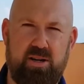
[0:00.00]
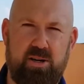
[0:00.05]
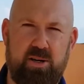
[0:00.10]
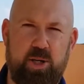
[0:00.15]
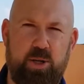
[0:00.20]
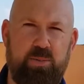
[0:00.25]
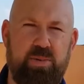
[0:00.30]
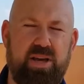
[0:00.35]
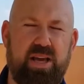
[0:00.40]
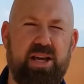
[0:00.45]

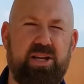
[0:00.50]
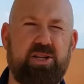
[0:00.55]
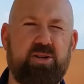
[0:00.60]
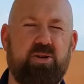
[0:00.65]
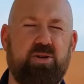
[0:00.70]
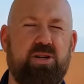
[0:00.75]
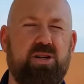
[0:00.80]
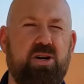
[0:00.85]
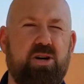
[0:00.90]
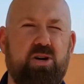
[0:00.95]
You begin
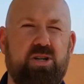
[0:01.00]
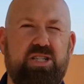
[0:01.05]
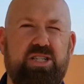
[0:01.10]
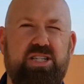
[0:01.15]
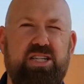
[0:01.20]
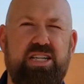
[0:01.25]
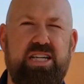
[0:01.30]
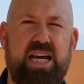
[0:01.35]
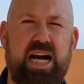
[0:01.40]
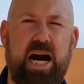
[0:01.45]
to
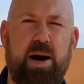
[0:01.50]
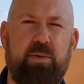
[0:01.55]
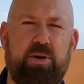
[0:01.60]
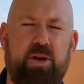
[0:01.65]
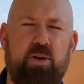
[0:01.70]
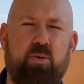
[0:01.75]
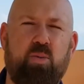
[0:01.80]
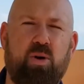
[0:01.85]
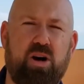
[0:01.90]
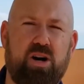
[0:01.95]
see how
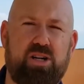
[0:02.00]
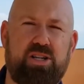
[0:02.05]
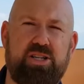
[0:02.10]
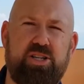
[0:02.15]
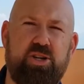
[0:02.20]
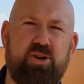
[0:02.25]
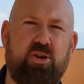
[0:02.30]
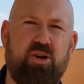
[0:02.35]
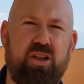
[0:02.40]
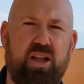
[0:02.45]
He works in
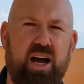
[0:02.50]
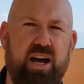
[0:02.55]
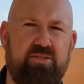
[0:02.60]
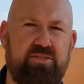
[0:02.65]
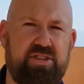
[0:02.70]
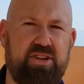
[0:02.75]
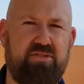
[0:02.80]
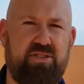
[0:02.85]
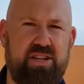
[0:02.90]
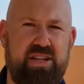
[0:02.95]
your
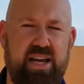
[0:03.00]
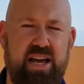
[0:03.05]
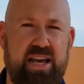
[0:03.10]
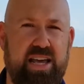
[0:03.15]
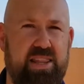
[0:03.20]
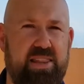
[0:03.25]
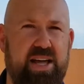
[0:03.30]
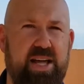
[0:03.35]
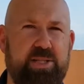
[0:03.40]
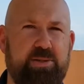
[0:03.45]
lives every day,
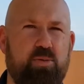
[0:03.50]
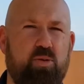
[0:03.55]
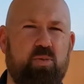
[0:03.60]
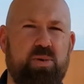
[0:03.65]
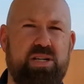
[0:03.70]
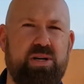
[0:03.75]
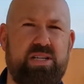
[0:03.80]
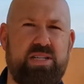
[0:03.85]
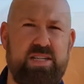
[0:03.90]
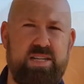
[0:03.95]
and that's what
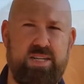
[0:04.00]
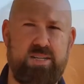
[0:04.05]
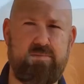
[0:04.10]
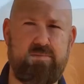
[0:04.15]
we did.